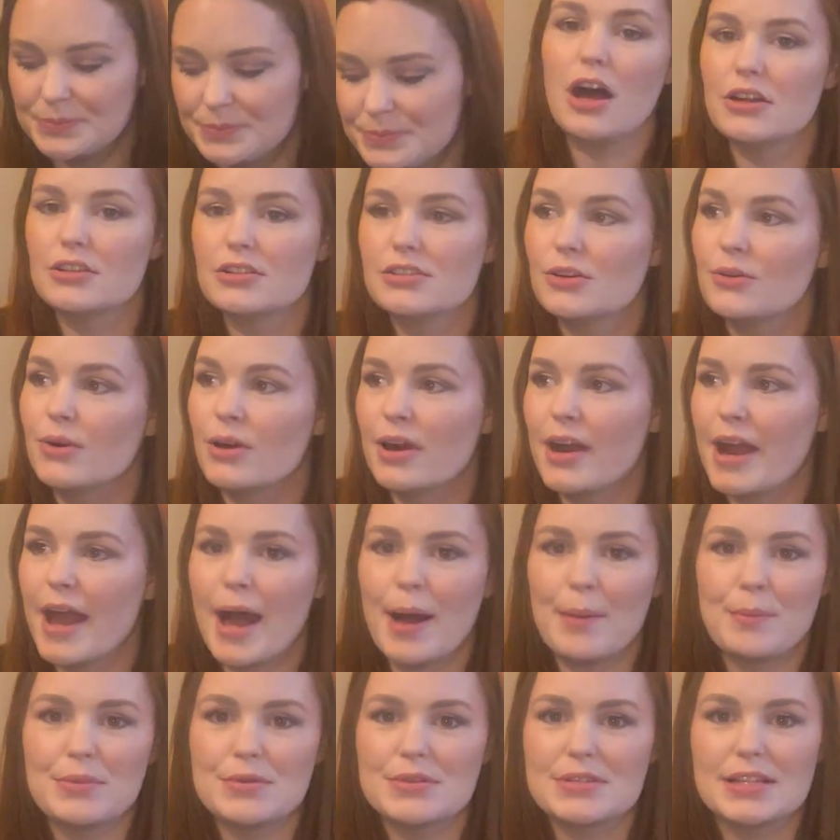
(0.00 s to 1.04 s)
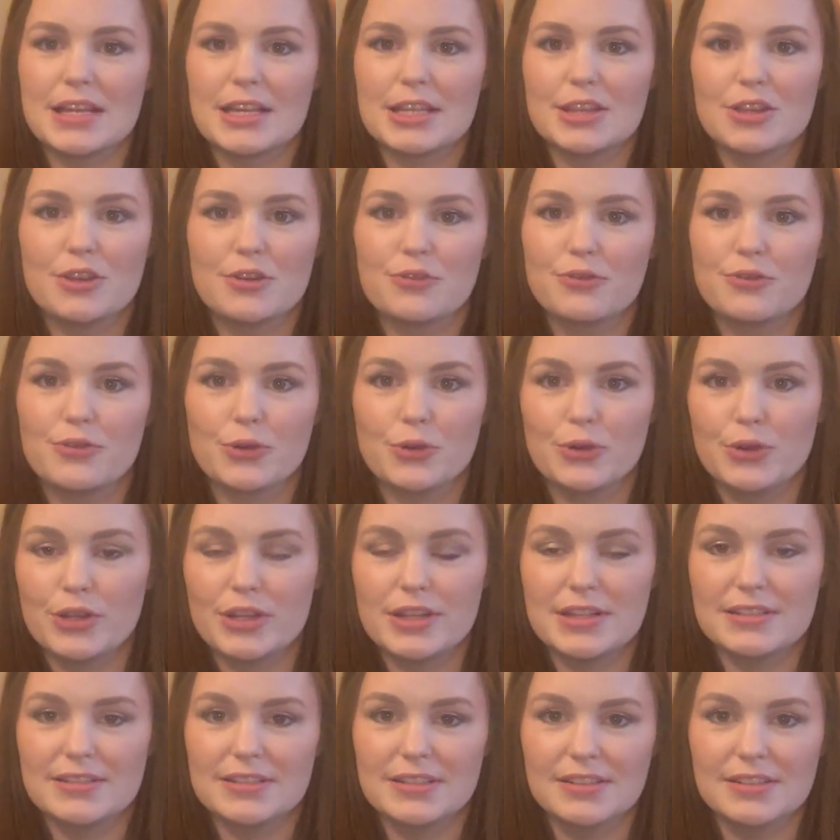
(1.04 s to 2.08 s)
Also, aren't apples like the fruit of
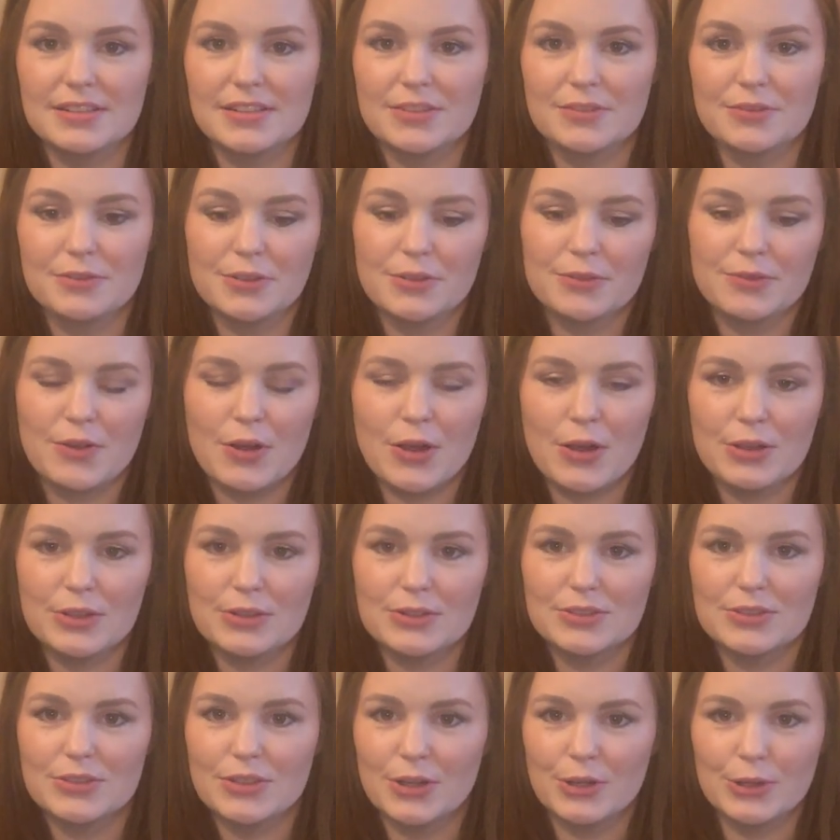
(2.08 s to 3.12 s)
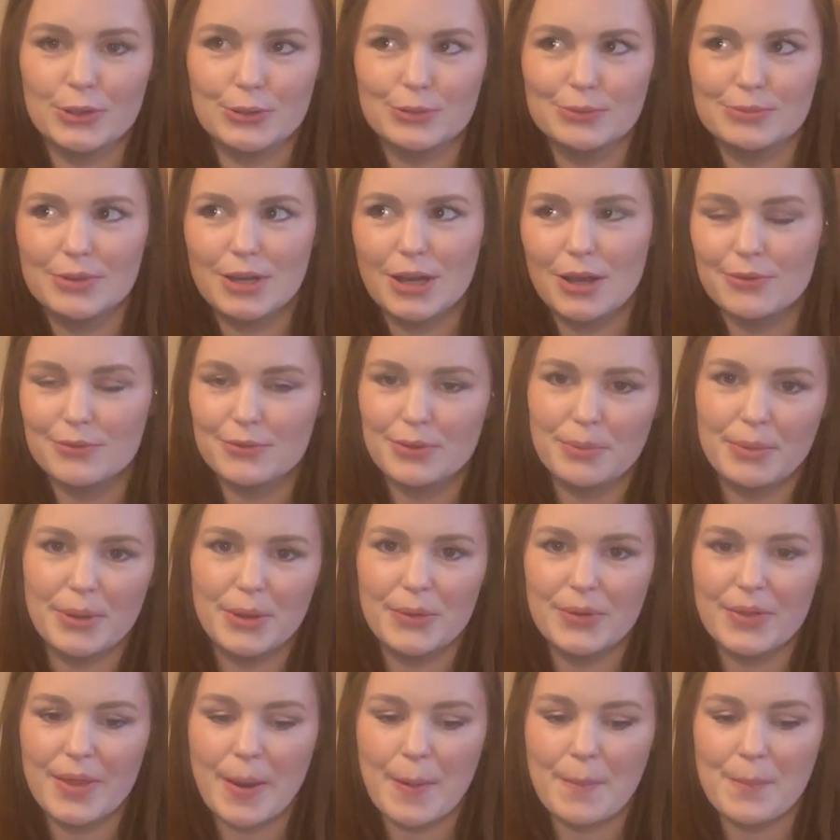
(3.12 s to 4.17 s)
the season for fall? So Comfort Me
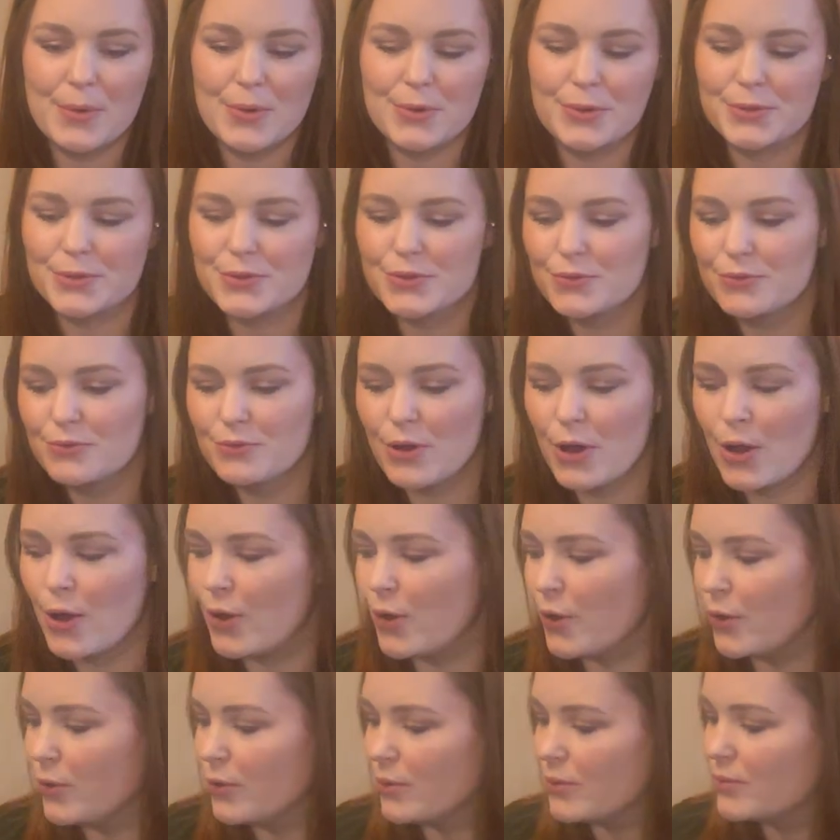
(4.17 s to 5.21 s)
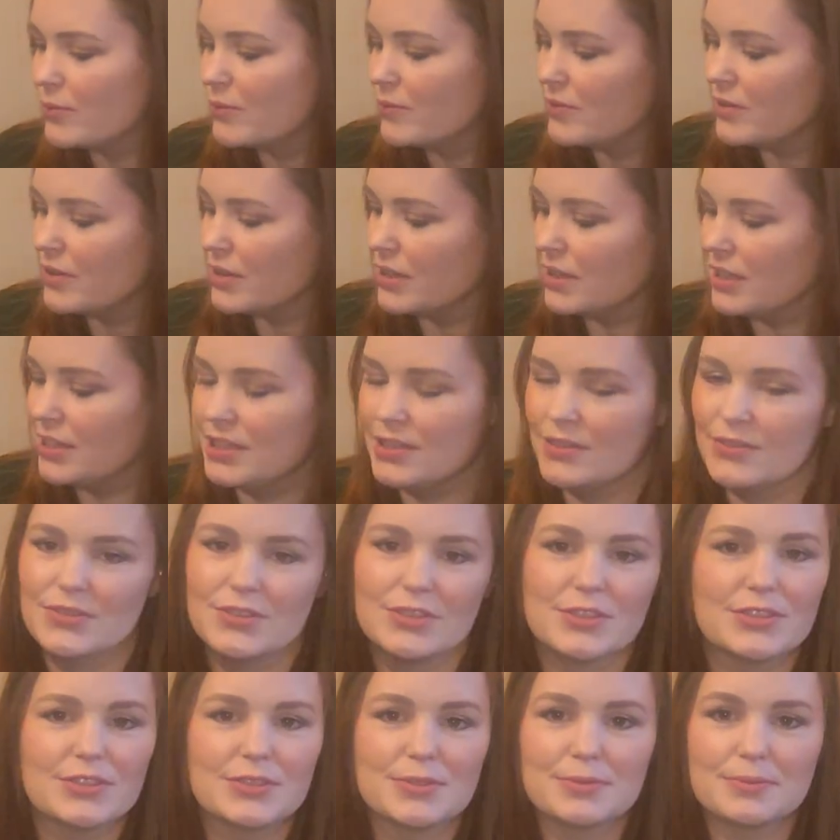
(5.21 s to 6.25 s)
with Apples, fall,
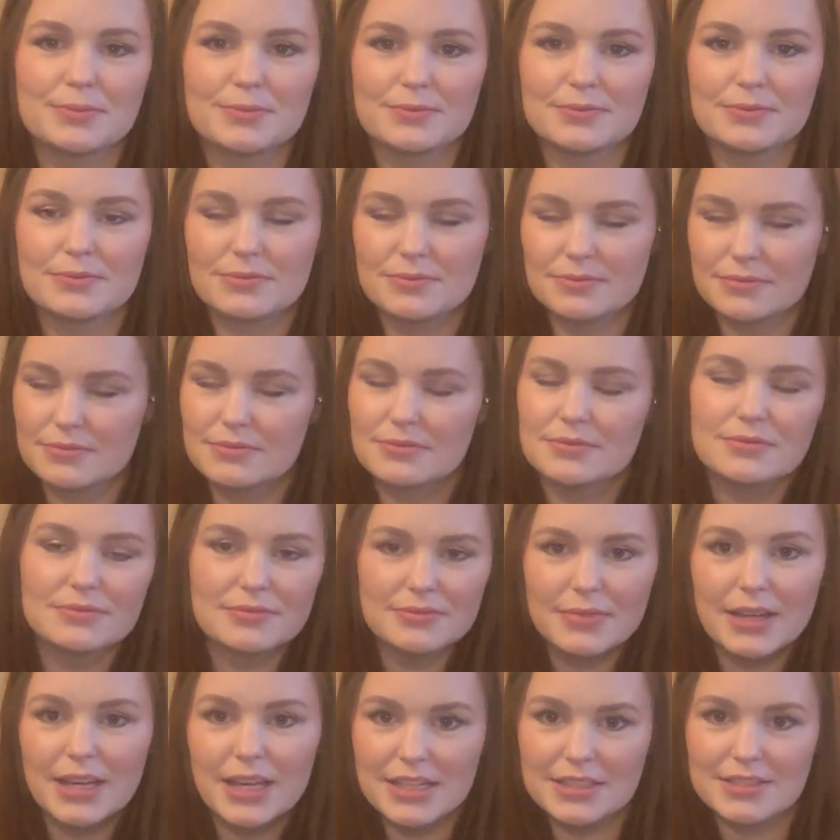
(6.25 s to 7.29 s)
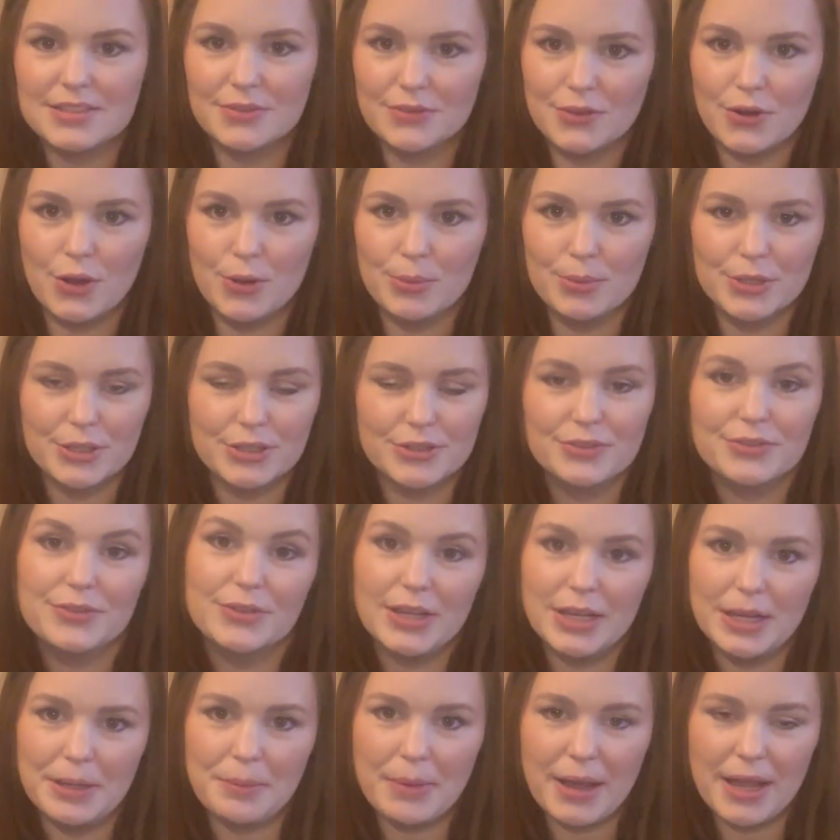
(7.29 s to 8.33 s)
leaves. It's a fall book
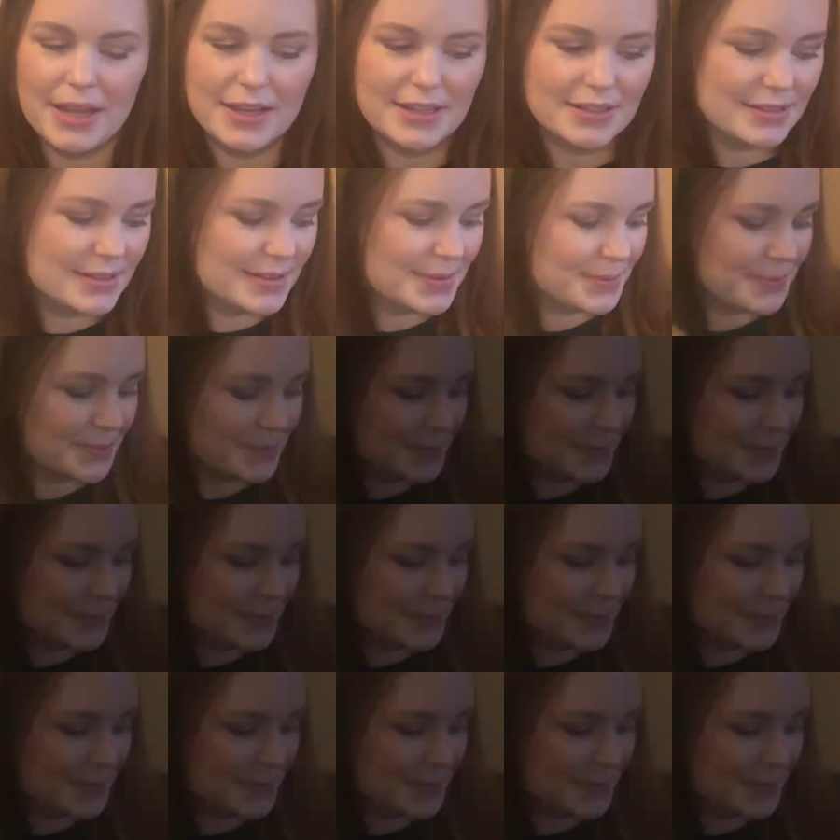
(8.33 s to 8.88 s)
in my eyes.